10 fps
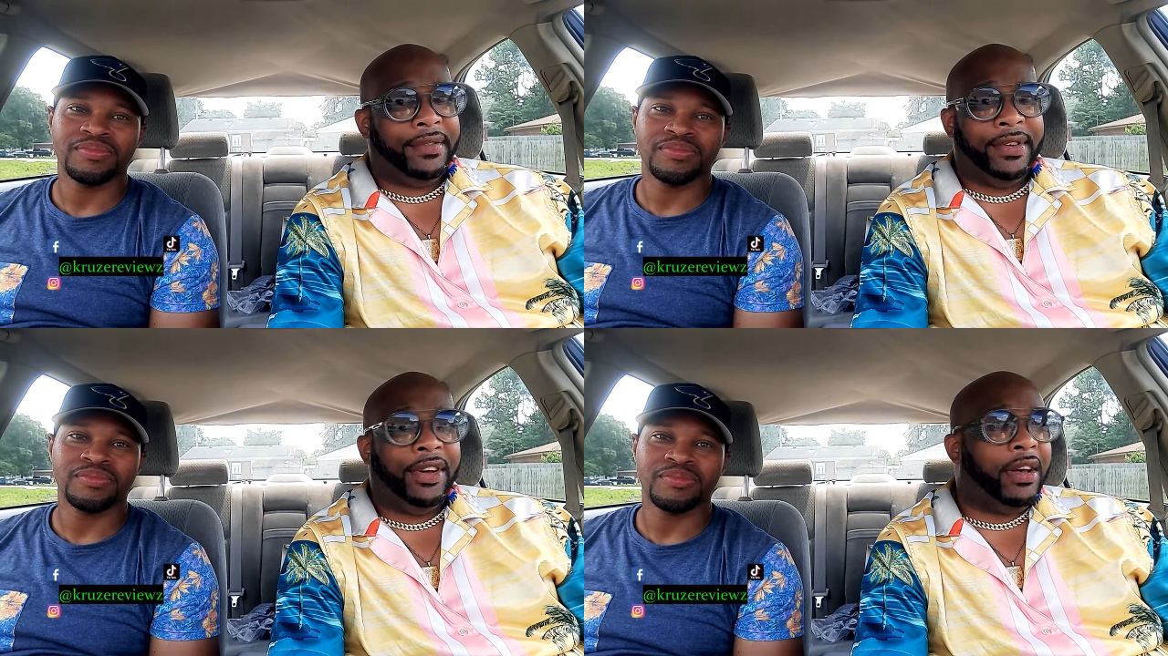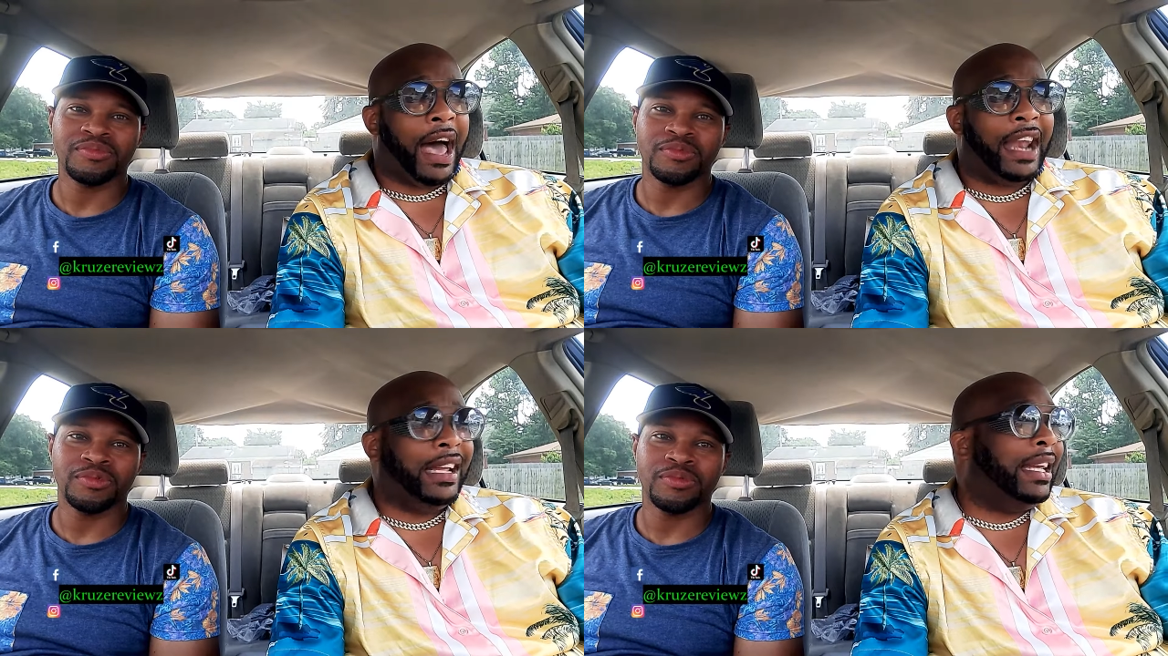Speaker 1: You know,
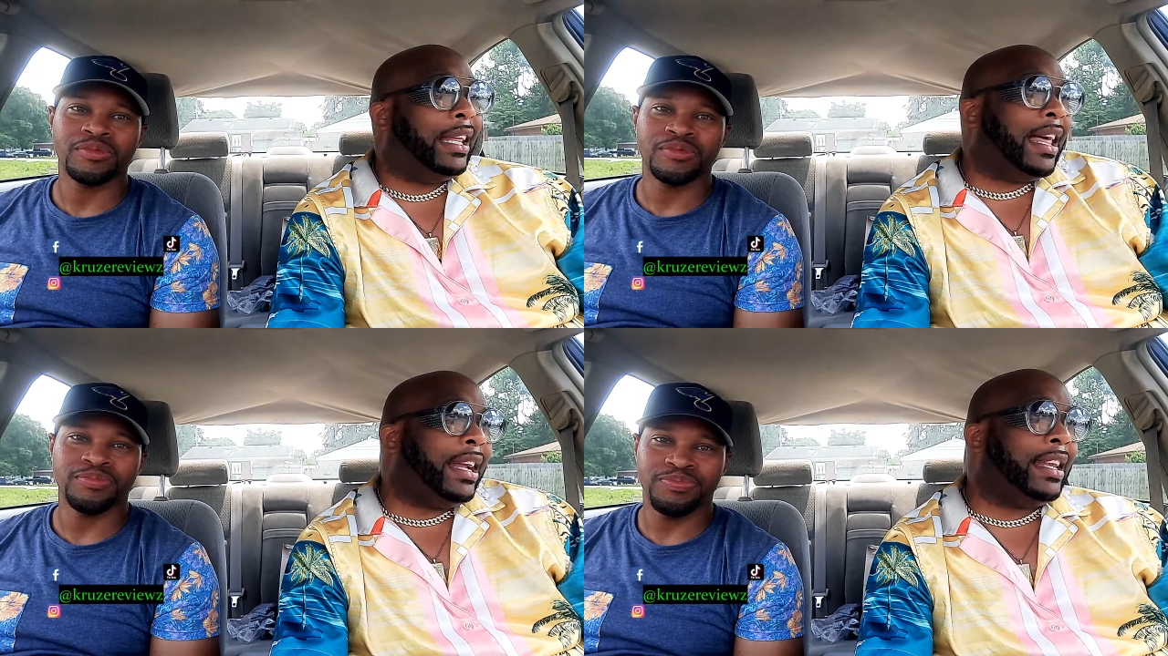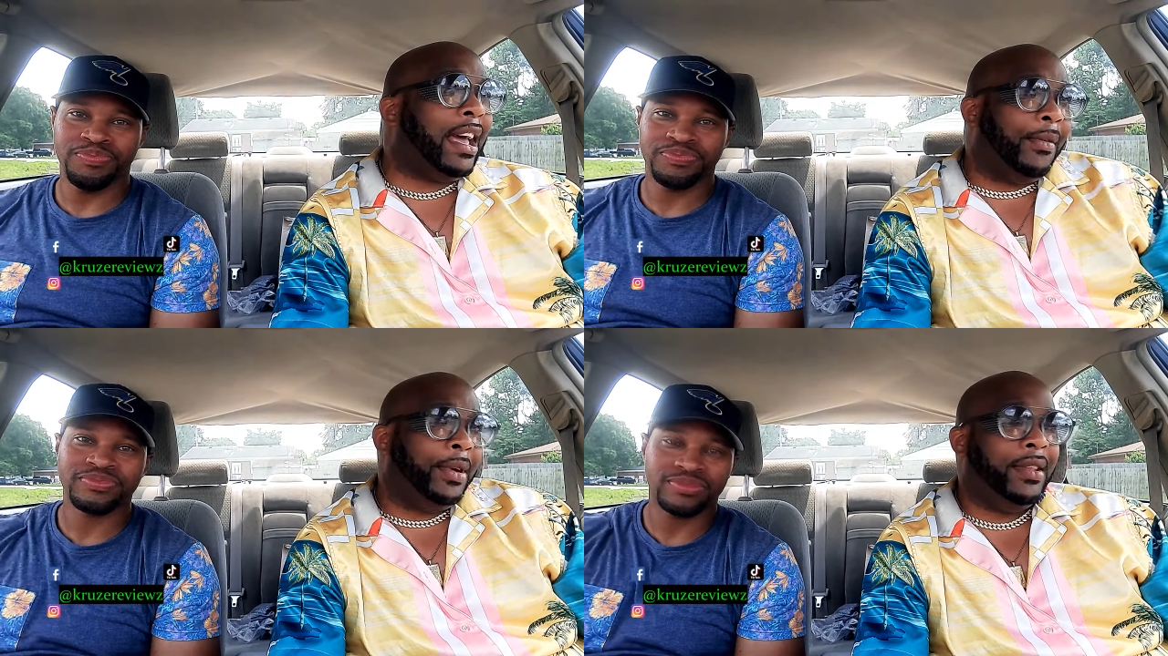I didn't get like
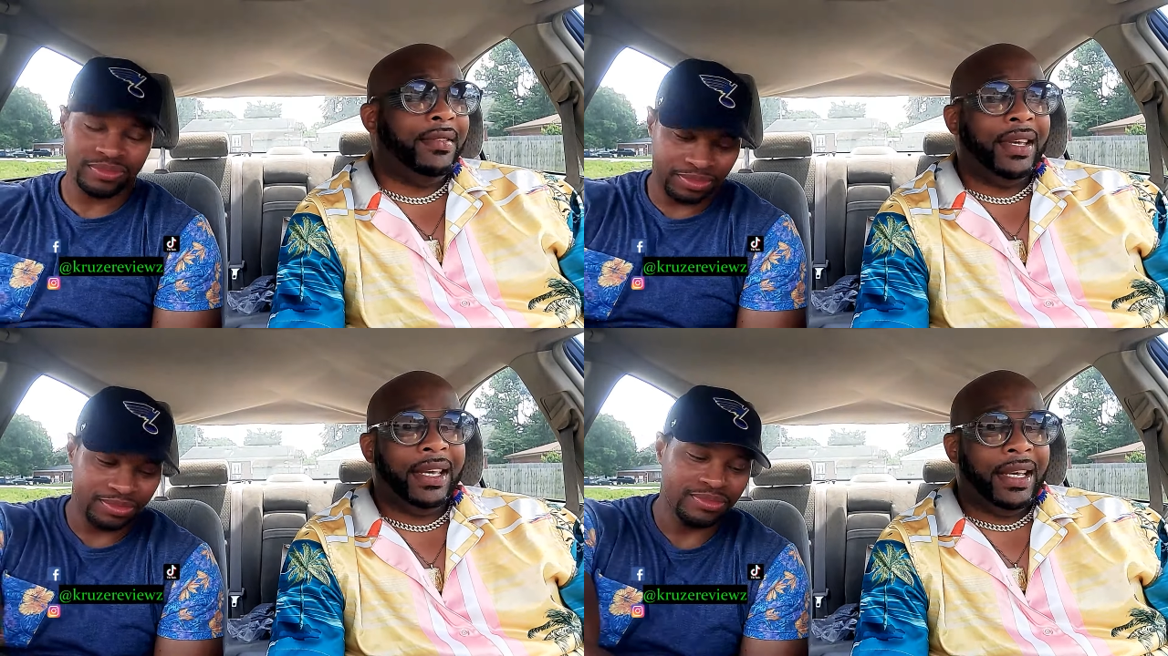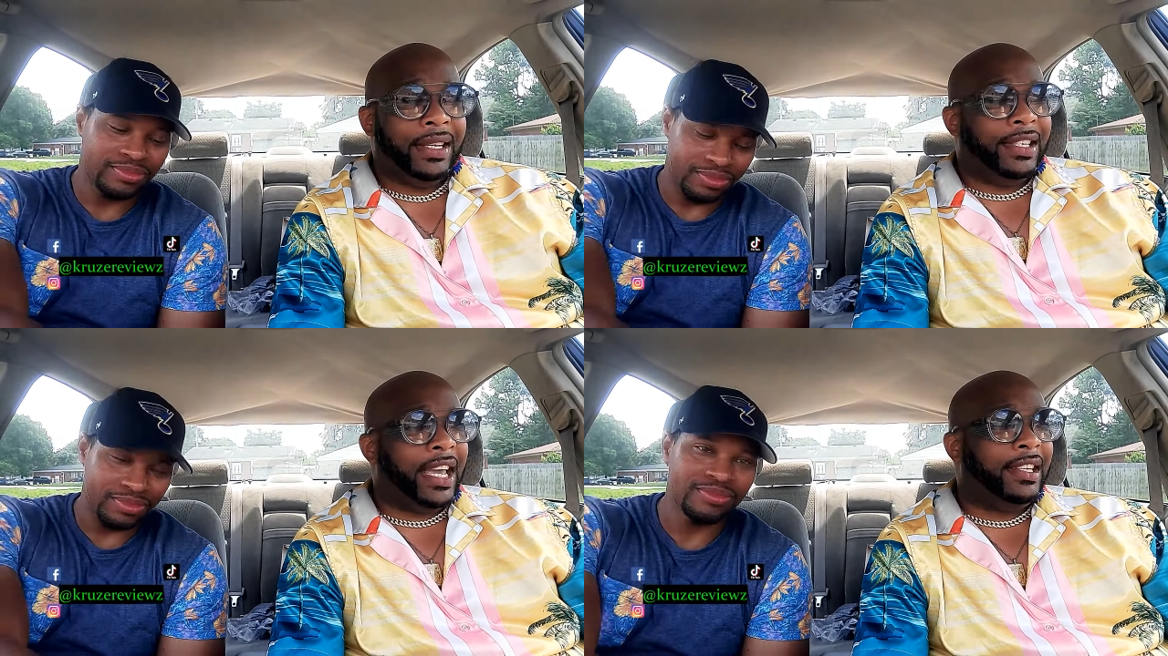that when
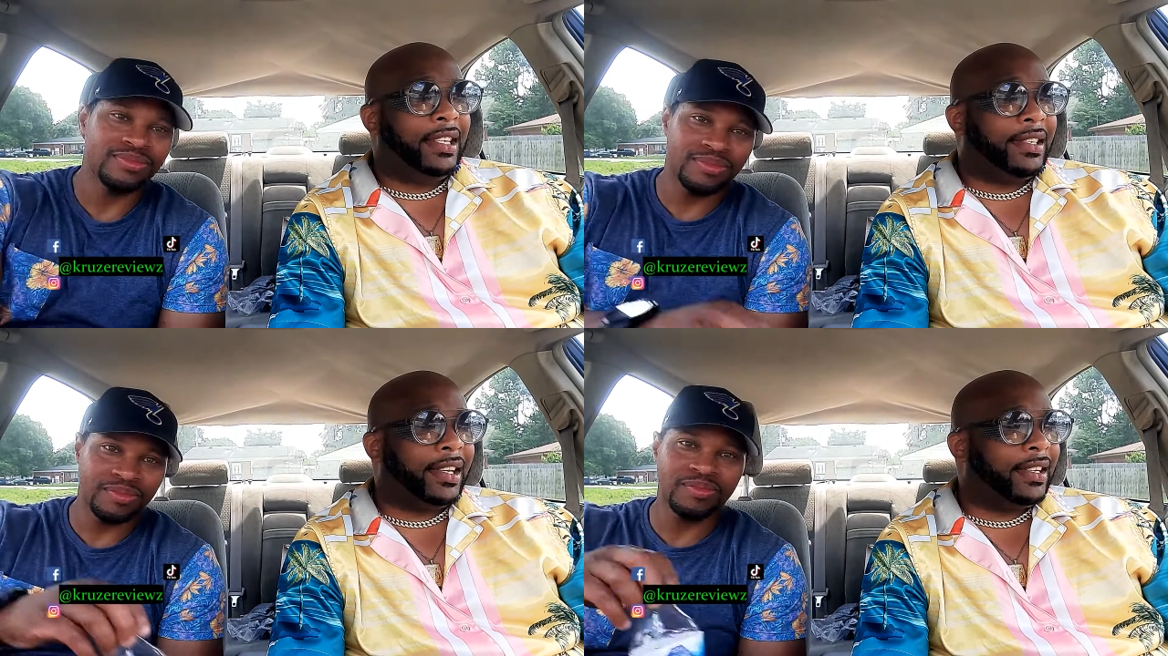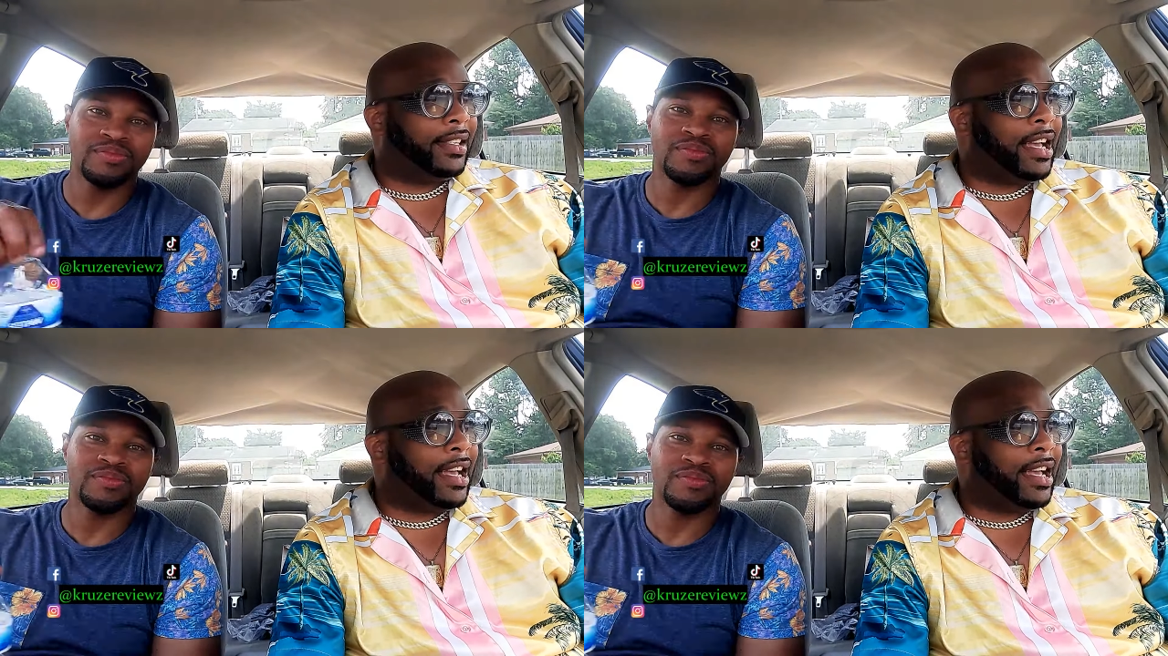Jay Z took a